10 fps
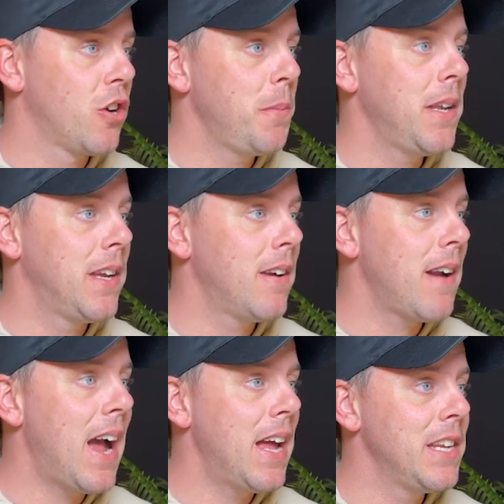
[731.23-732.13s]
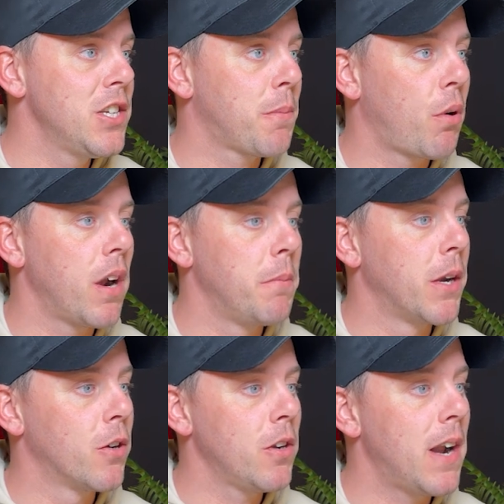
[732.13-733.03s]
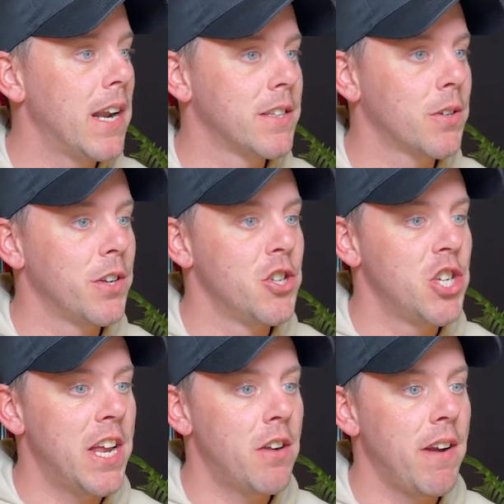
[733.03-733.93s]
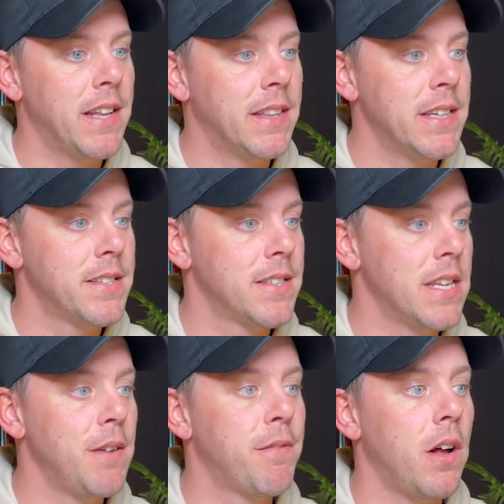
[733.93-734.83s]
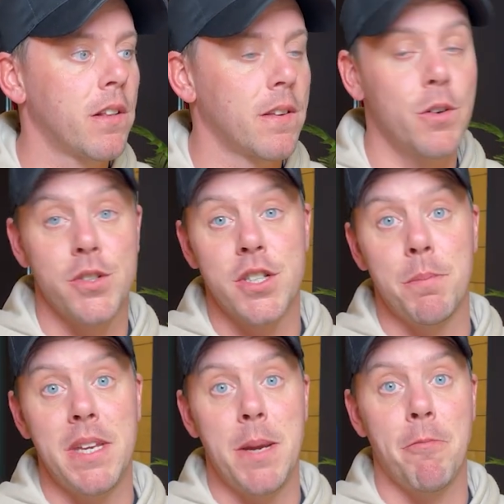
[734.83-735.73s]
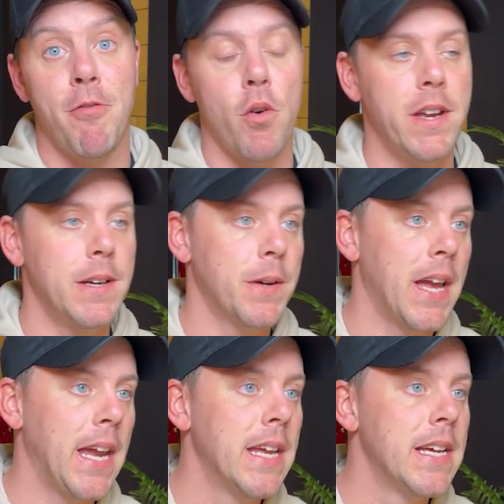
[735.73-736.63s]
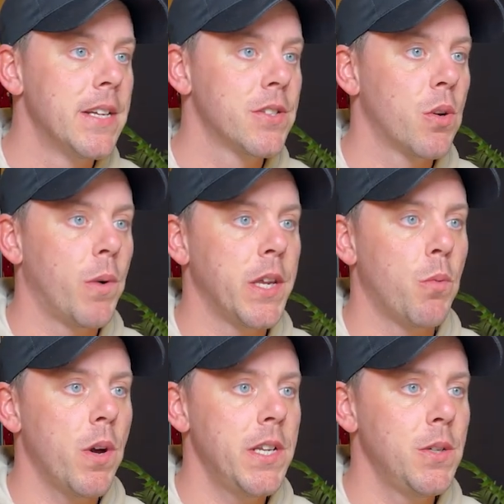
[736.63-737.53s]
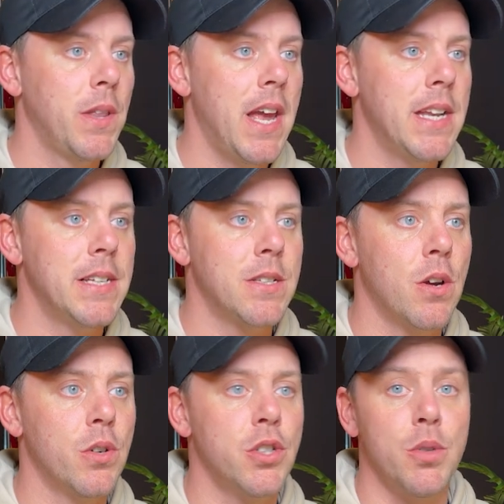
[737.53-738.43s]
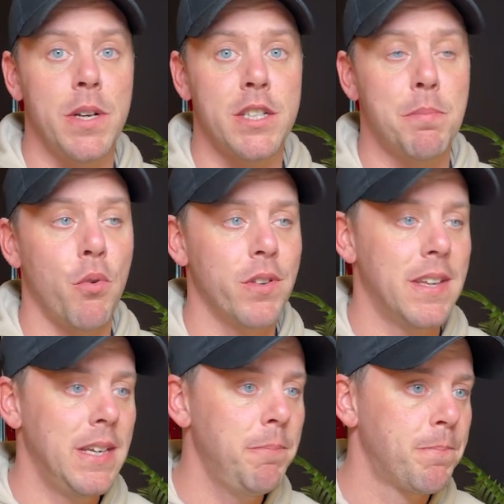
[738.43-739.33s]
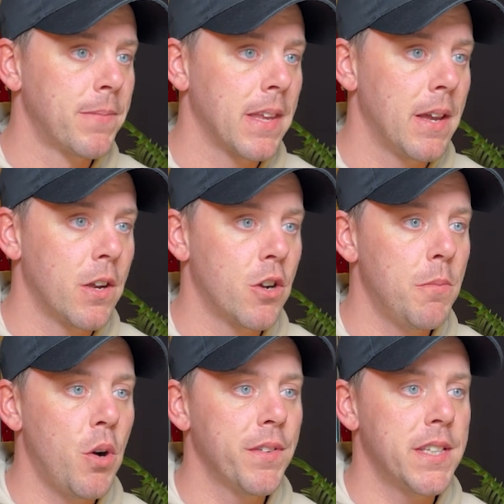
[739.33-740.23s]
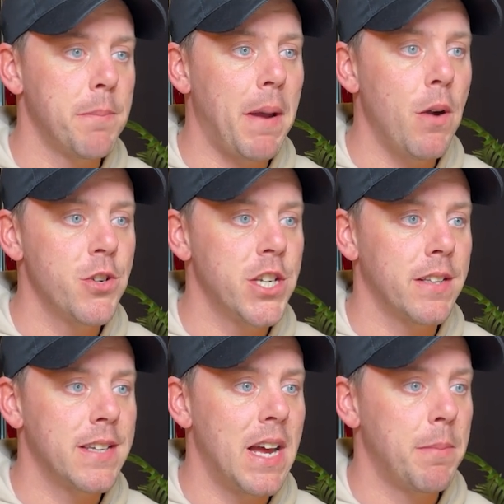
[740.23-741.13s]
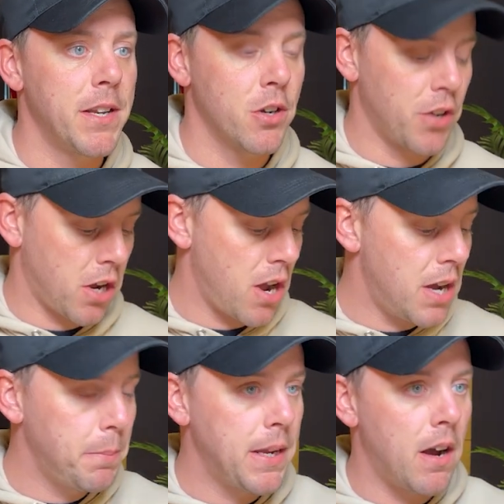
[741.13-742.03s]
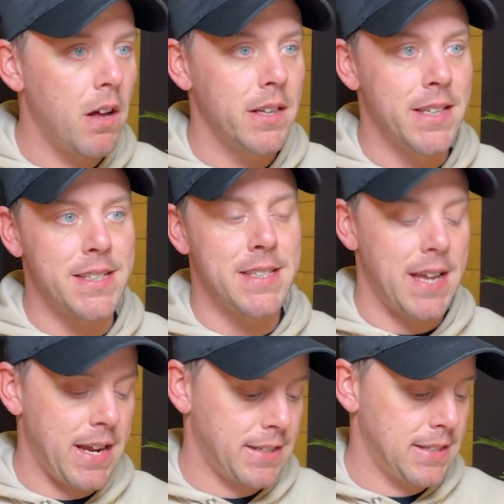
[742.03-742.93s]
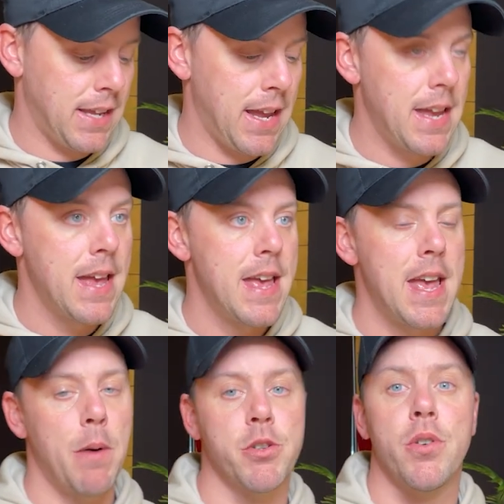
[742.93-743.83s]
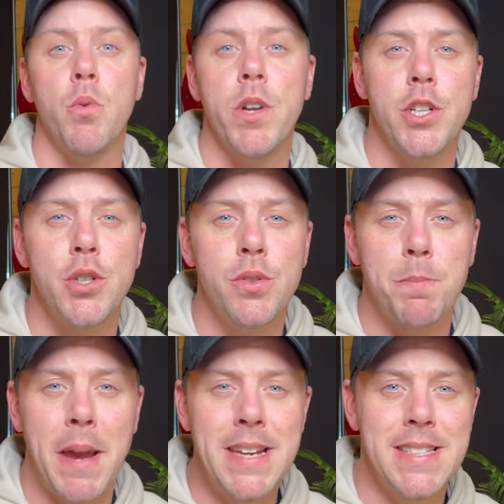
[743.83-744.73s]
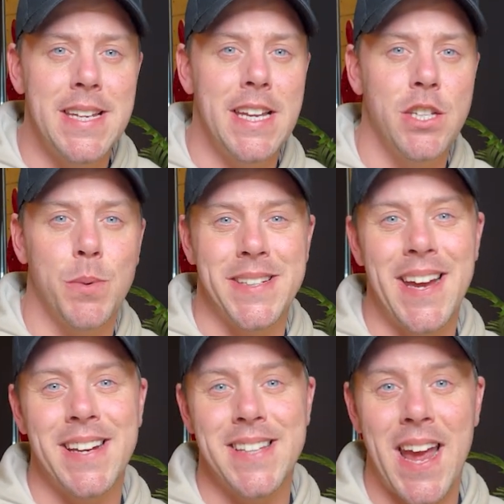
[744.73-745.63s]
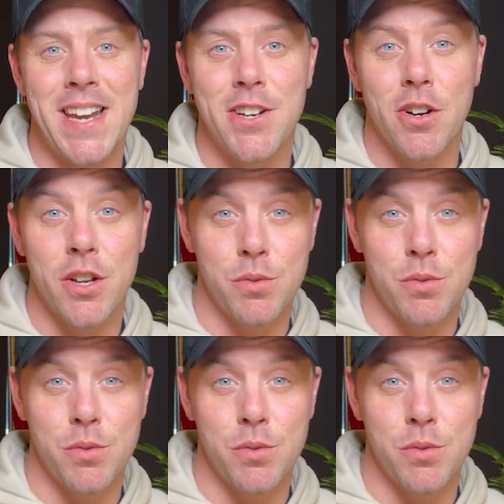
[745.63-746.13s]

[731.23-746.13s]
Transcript: in here, add in your primary color and it's gonna generate this default custom theme for you, okay? So what you wanna do then is go to export theme come over to the PowerShell tab and you're gonna copy all of this text, okay? what you're gonna to want to do is paste it into a text editor because we